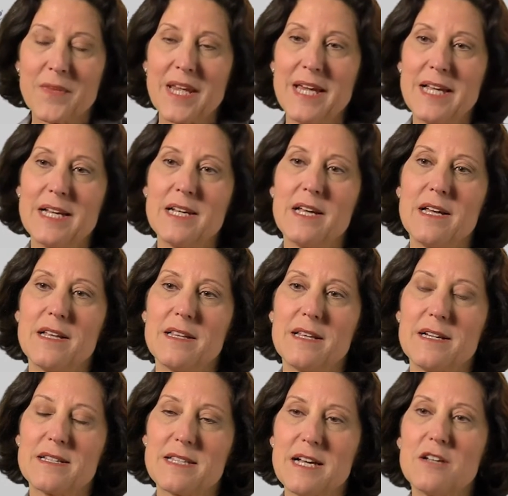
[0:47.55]
in
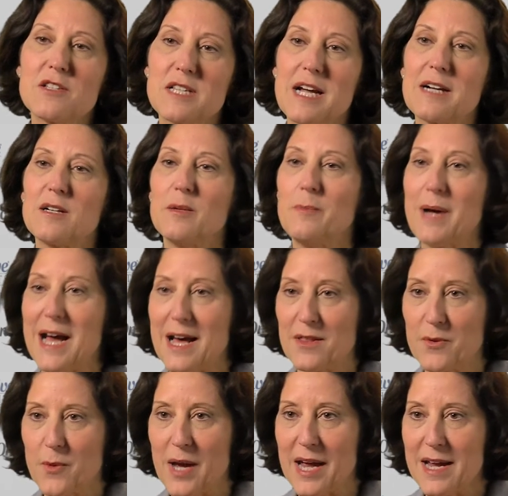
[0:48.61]
the cell cycle
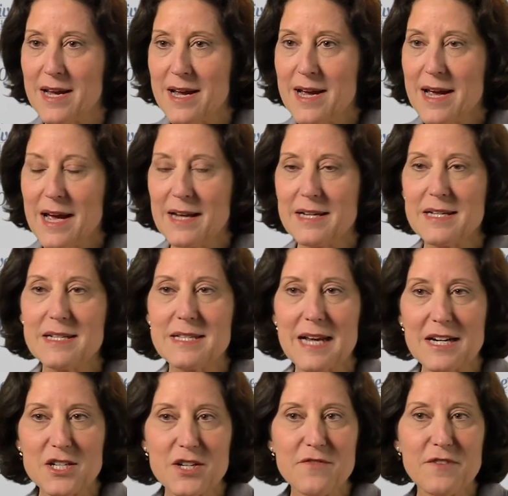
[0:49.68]
pathway. And it's
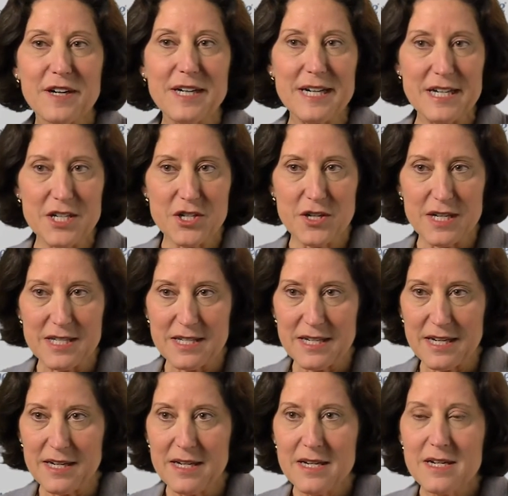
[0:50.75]
actually very
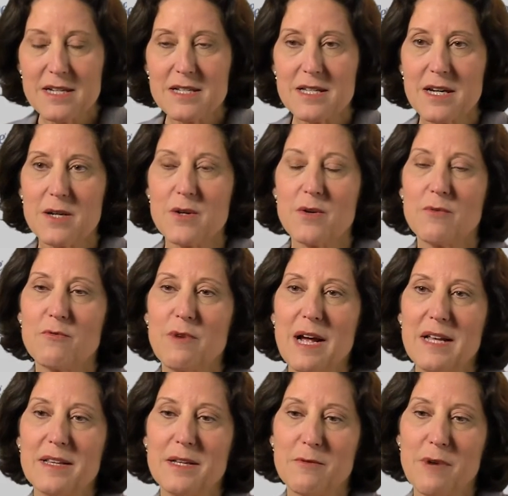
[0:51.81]
interesting. So
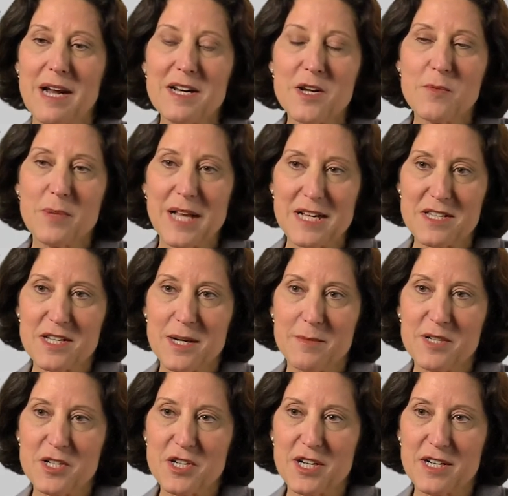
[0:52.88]
the
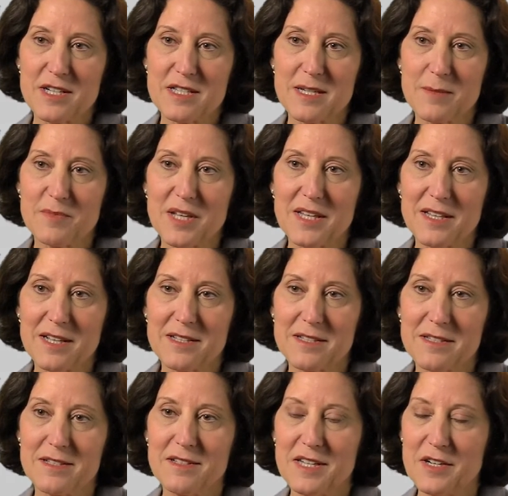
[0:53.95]
retinoblastoma gene is something
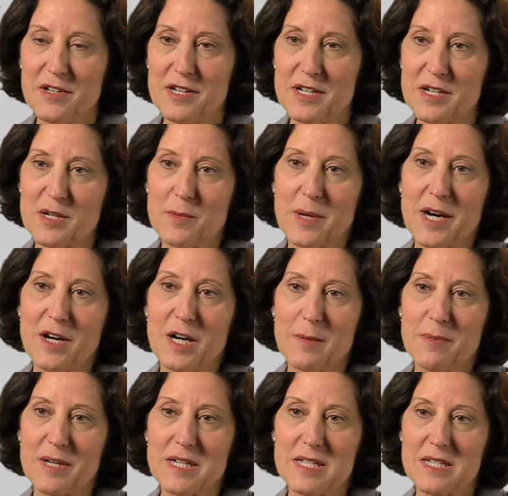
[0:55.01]
that's near and dear to my
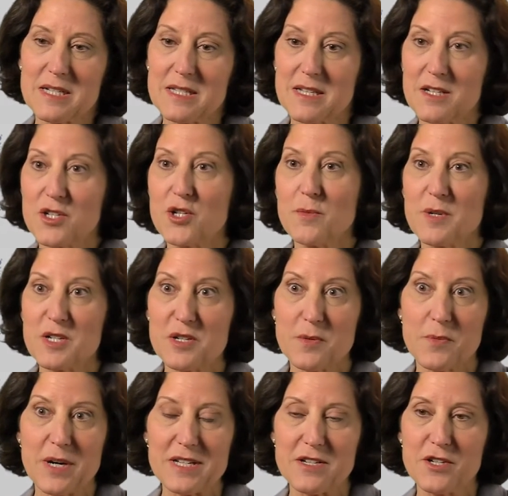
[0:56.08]
heart because it's a tumor
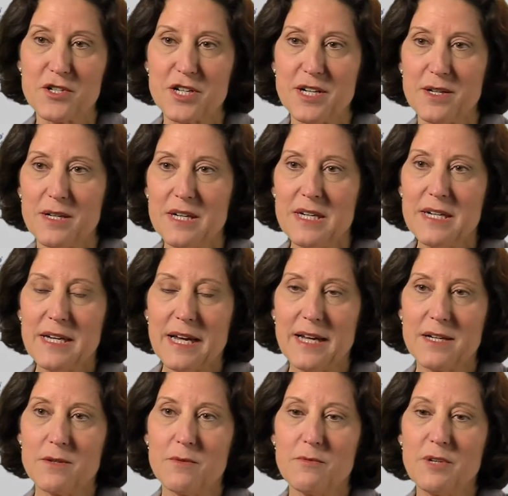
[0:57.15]
suppressor gene
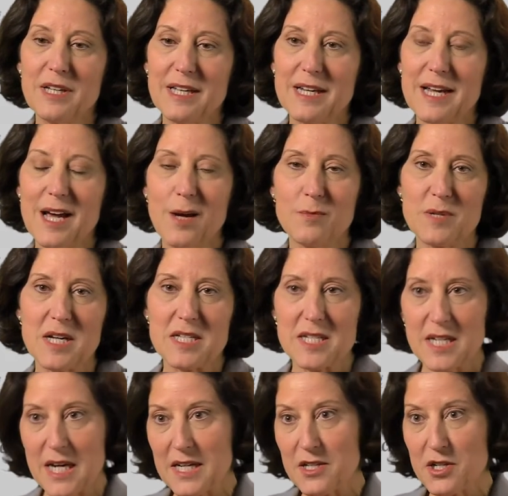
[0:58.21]
and really helped us
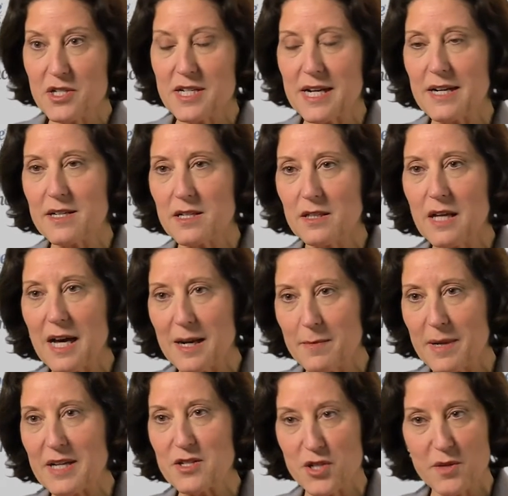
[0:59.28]
to understand a lot
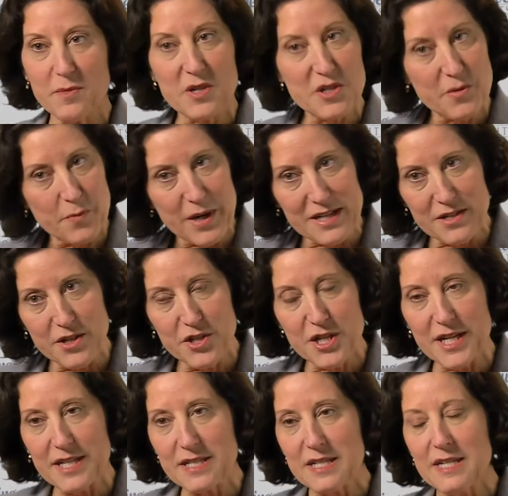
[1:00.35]
about tumor suppressor
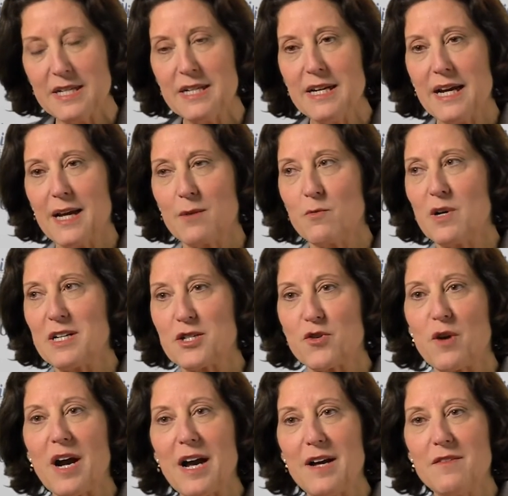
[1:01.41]
genes and what
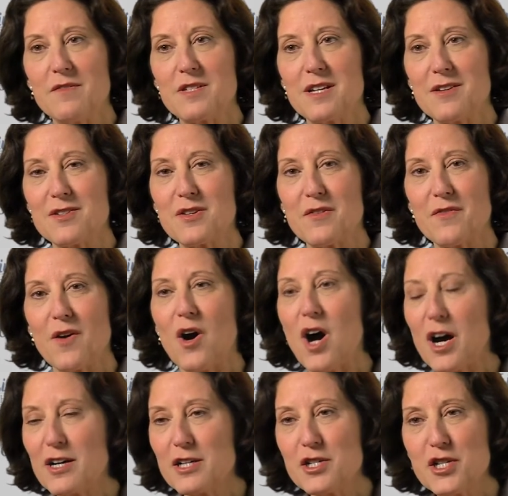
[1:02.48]
drives, you know, sort of
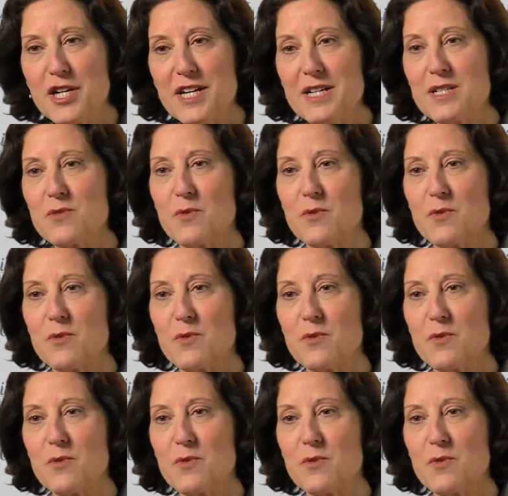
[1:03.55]
oncogenes,